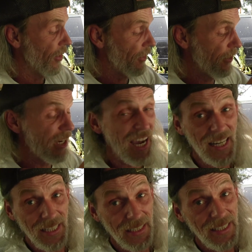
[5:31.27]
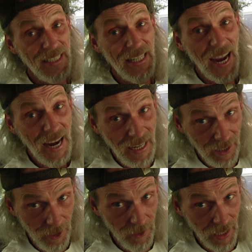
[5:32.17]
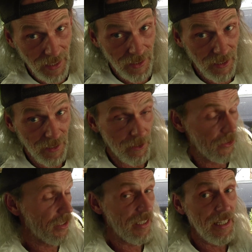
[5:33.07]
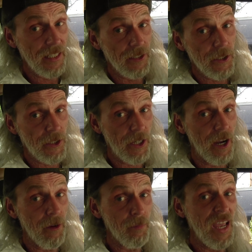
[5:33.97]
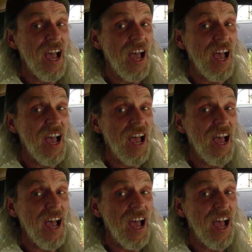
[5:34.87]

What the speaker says: you gotta stand on that sucker to get it to stop.